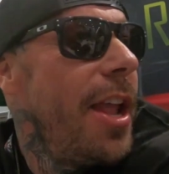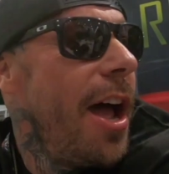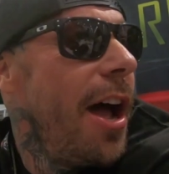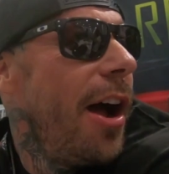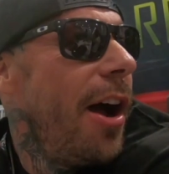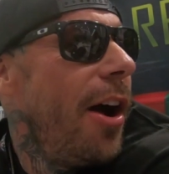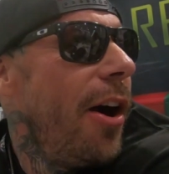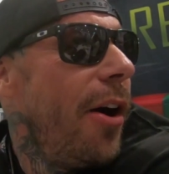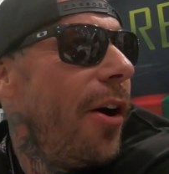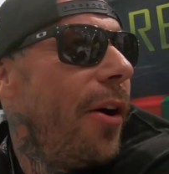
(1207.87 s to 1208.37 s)

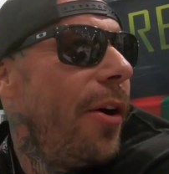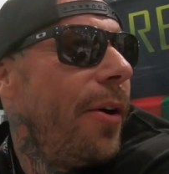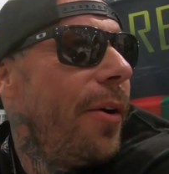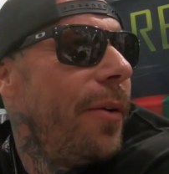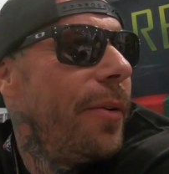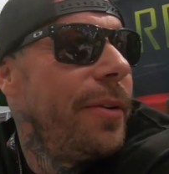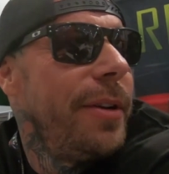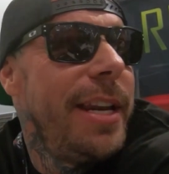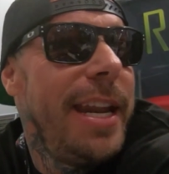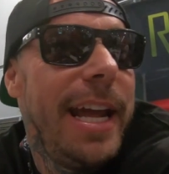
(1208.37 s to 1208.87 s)

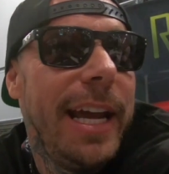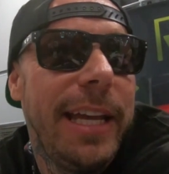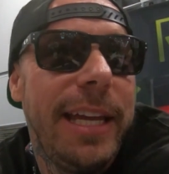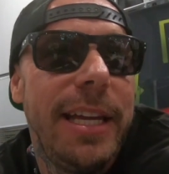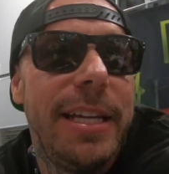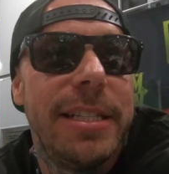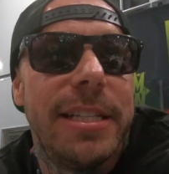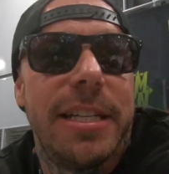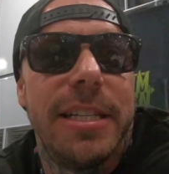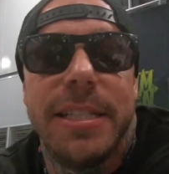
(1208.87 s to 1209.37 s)
No, Nick
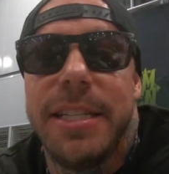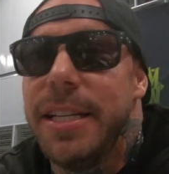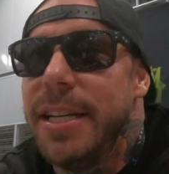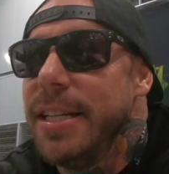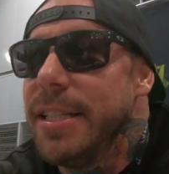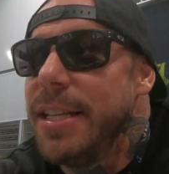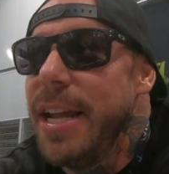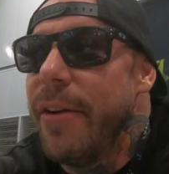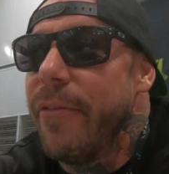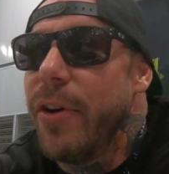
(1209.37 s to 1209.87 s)
is because he
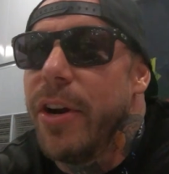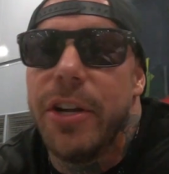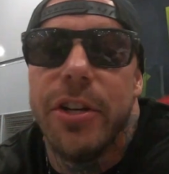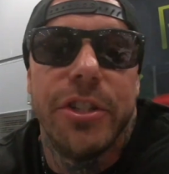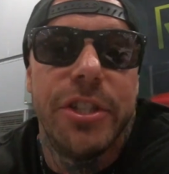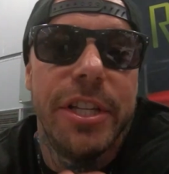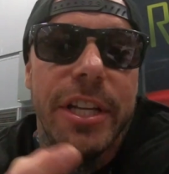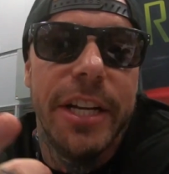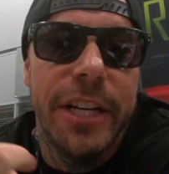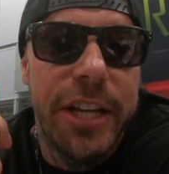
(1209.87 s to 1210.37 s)
doesn't have
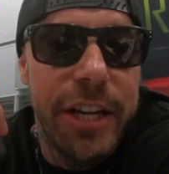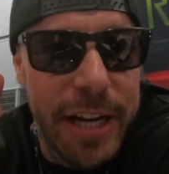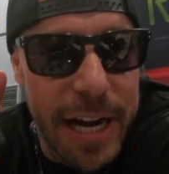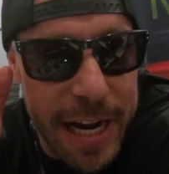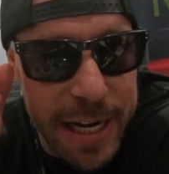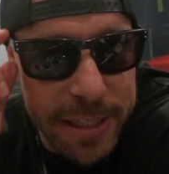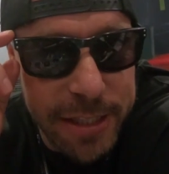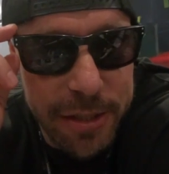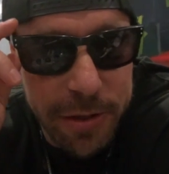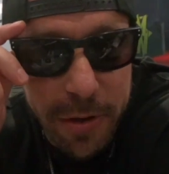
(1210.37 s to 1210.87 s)
wrinkles. Look, you
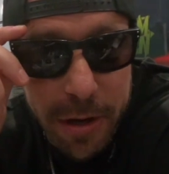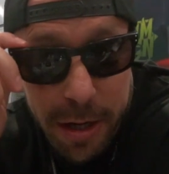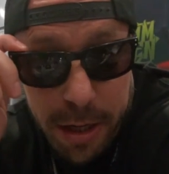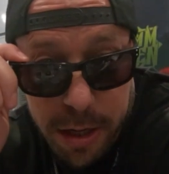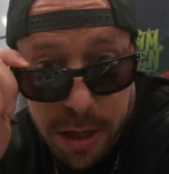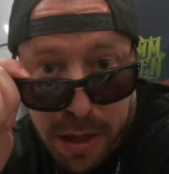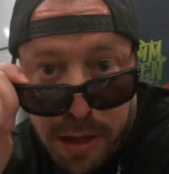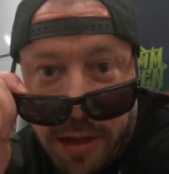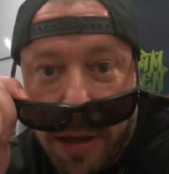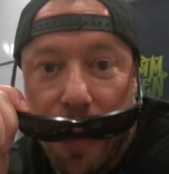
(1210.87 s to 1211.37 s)
guys, look.
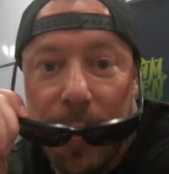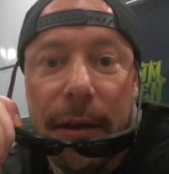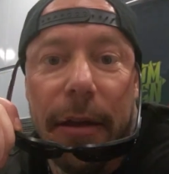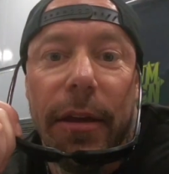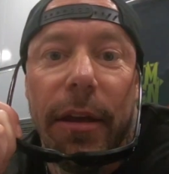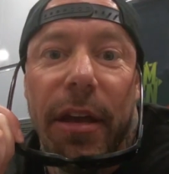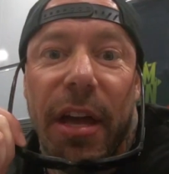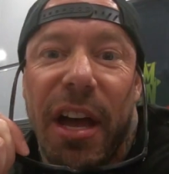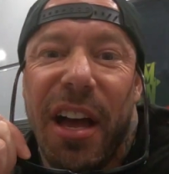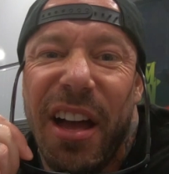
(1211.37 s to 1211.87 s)

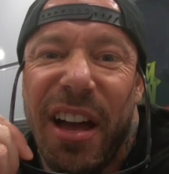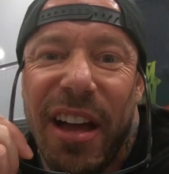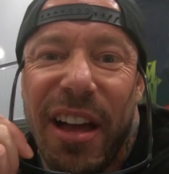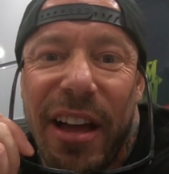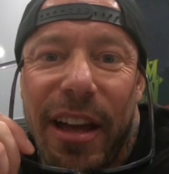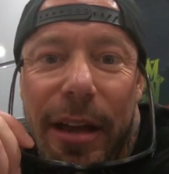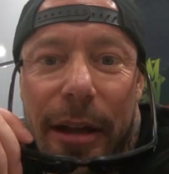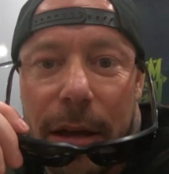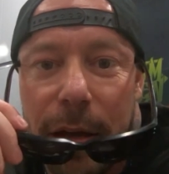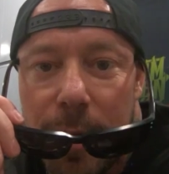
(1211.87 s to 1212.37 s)

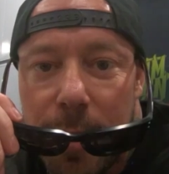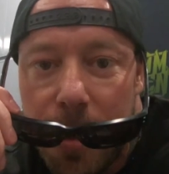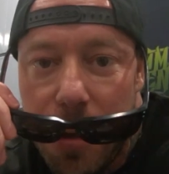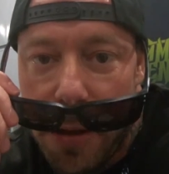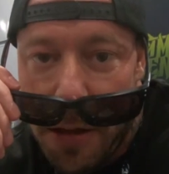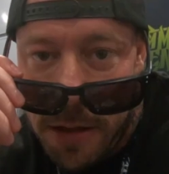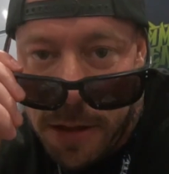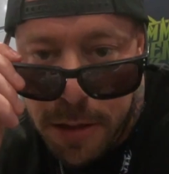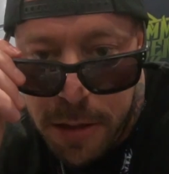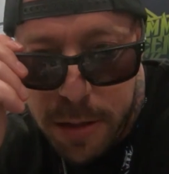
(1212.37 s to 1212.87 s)
Huh?
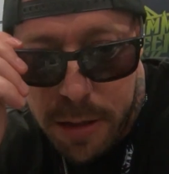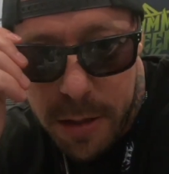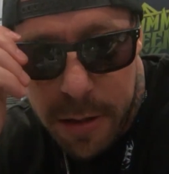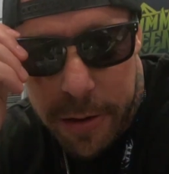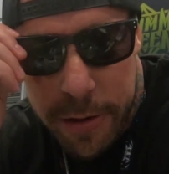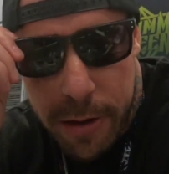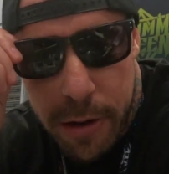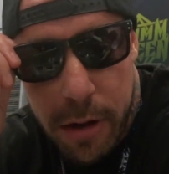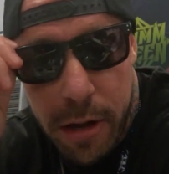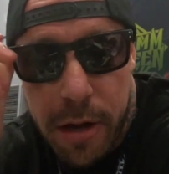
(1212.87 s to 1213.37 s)

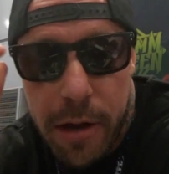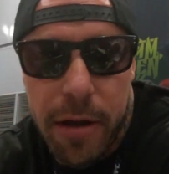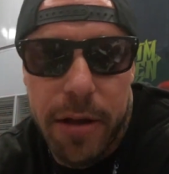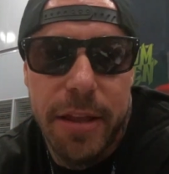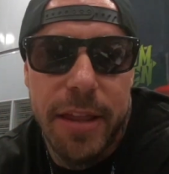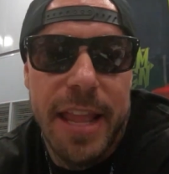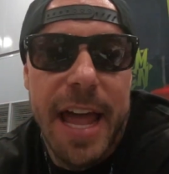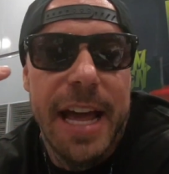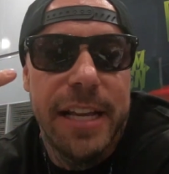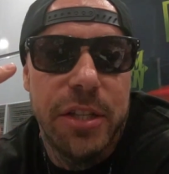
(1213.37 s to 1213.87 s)

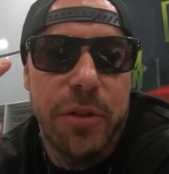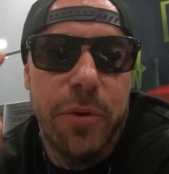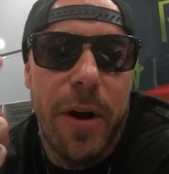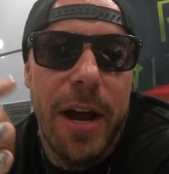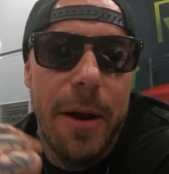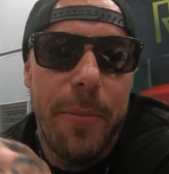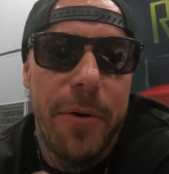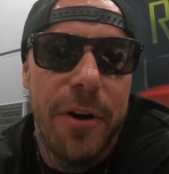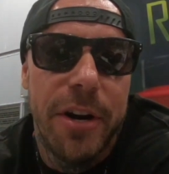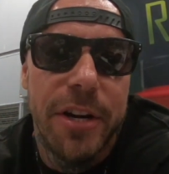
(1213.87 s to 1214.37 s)
That's
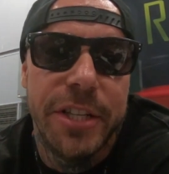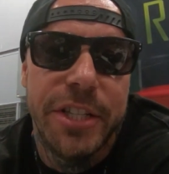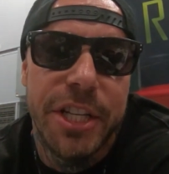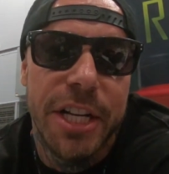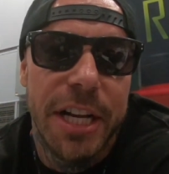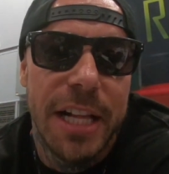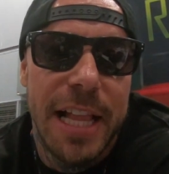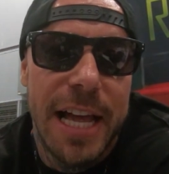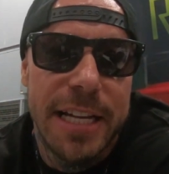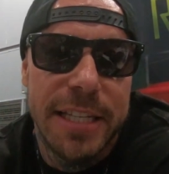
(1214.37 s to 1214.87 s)
why I'm wearing
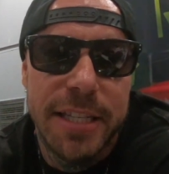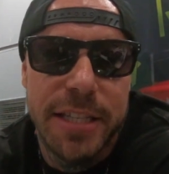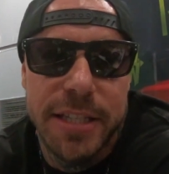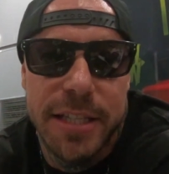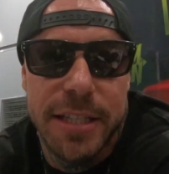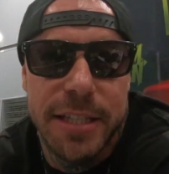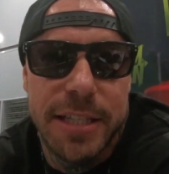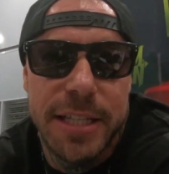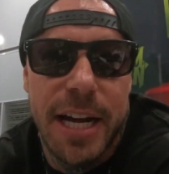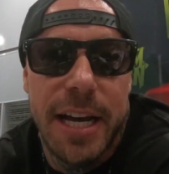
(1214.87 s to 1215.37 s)

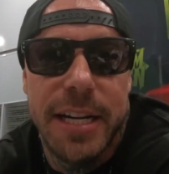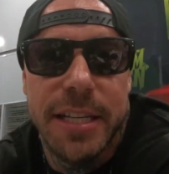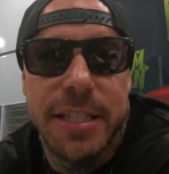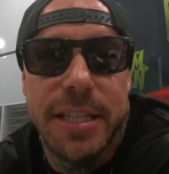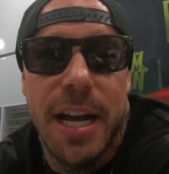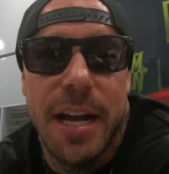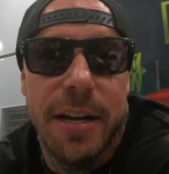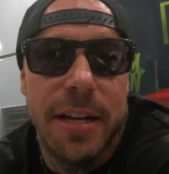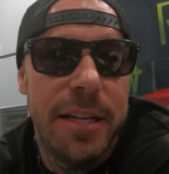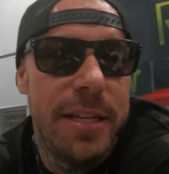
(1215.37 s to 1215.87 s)
sunglasses inside.
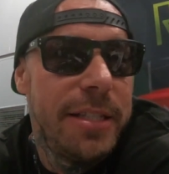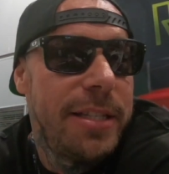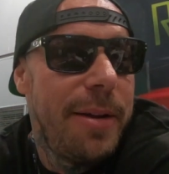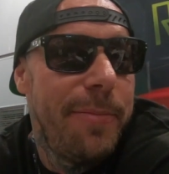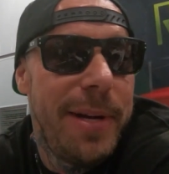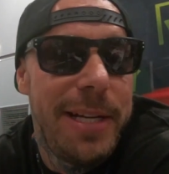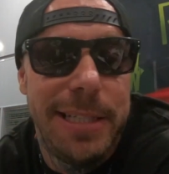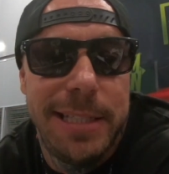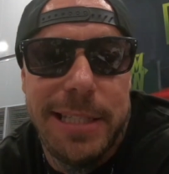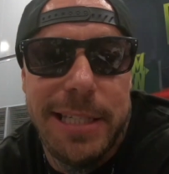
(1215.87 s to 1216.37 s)
It's not because
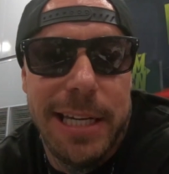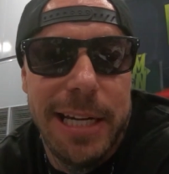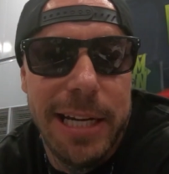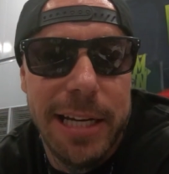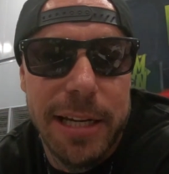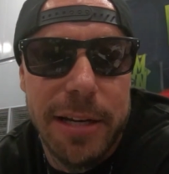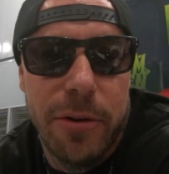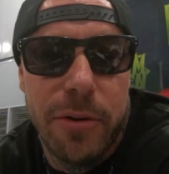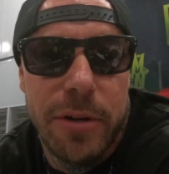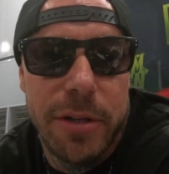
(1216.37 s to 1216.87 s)
I'm a
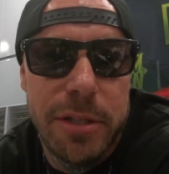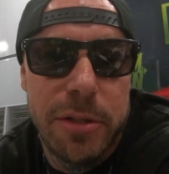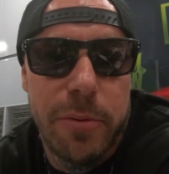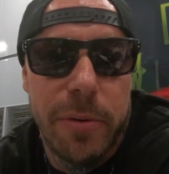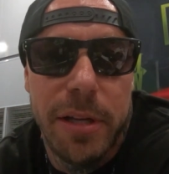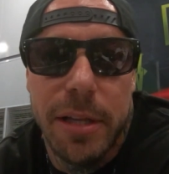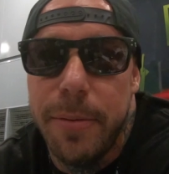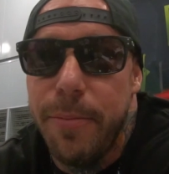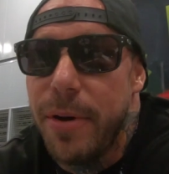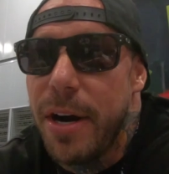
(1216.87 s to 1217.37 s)
dick or it's
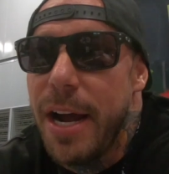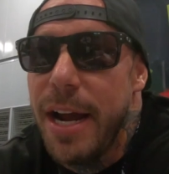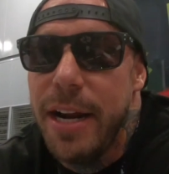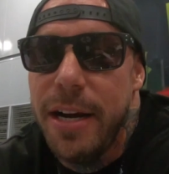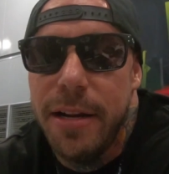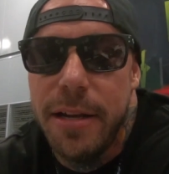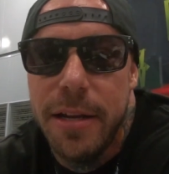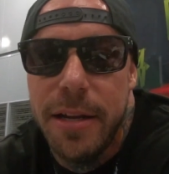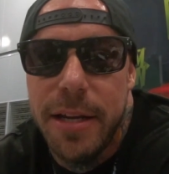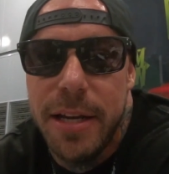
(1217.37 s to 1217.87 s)
really
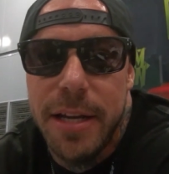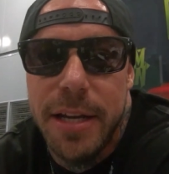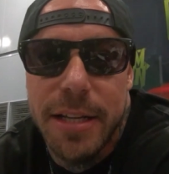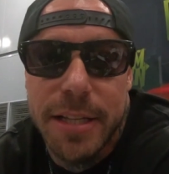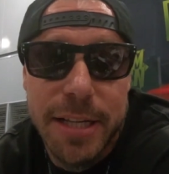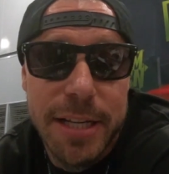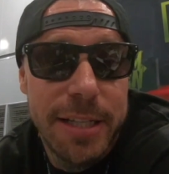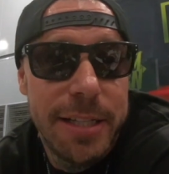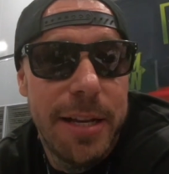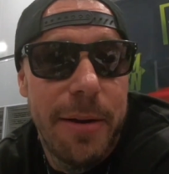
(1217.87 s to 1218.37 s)
bright. it's
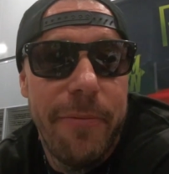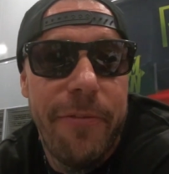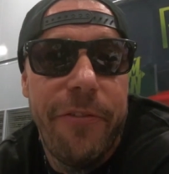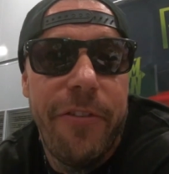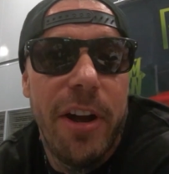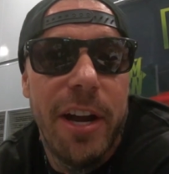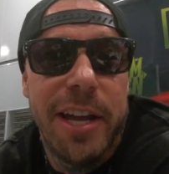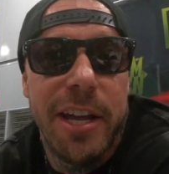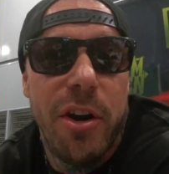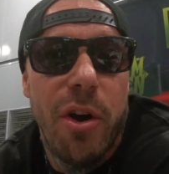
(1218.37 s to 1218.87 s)
because
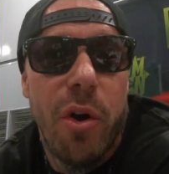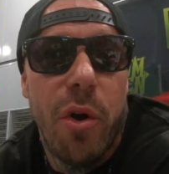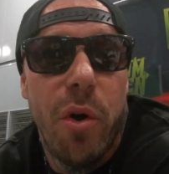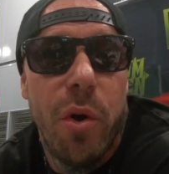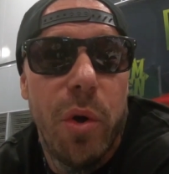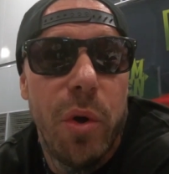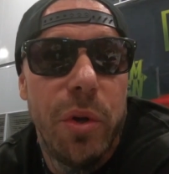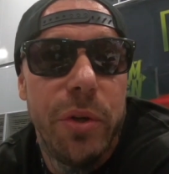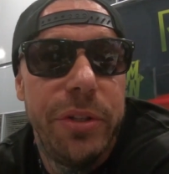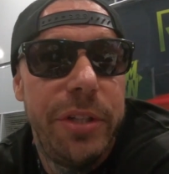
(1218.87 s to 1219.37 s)
I'm fucking
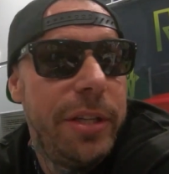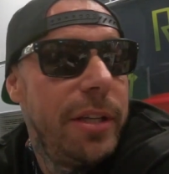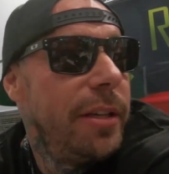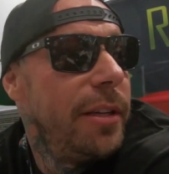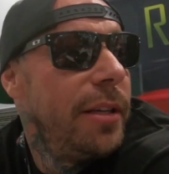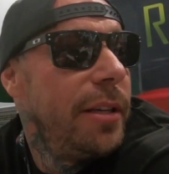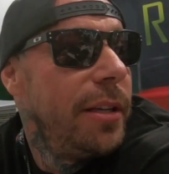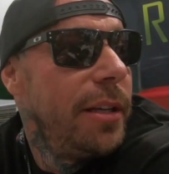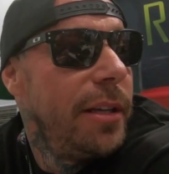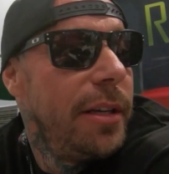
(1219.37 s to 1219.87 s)
old.
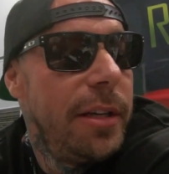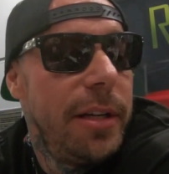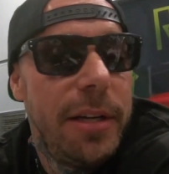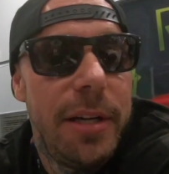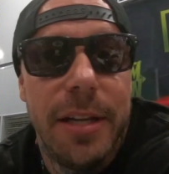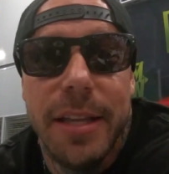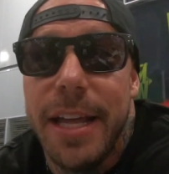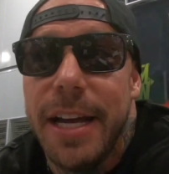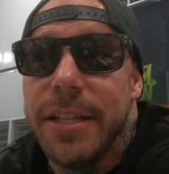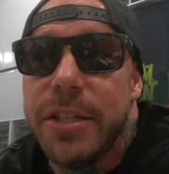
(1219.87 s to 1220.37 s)
That is false.